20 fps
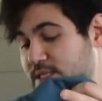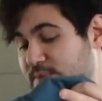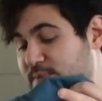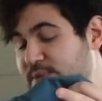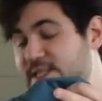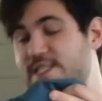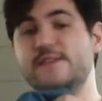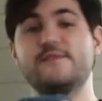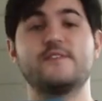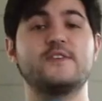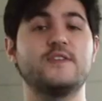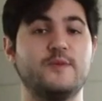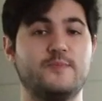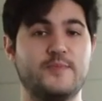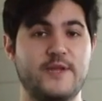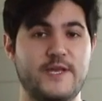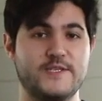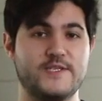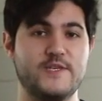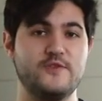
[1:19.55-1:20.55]
specifically
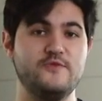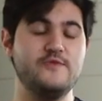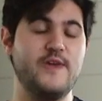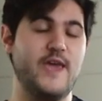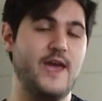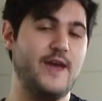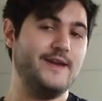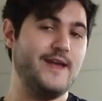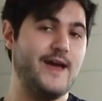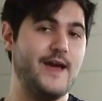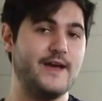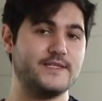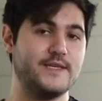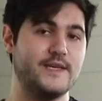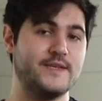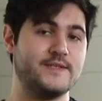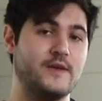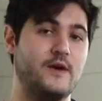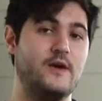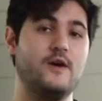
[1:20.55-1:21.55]
placed so you can
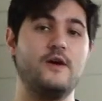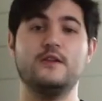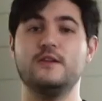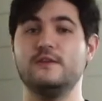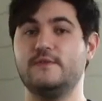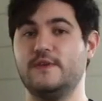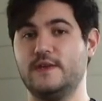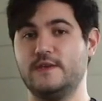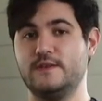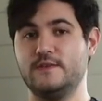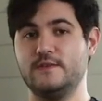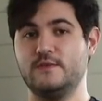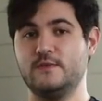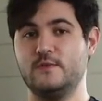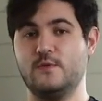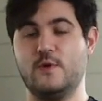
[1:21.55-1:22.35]
access all of it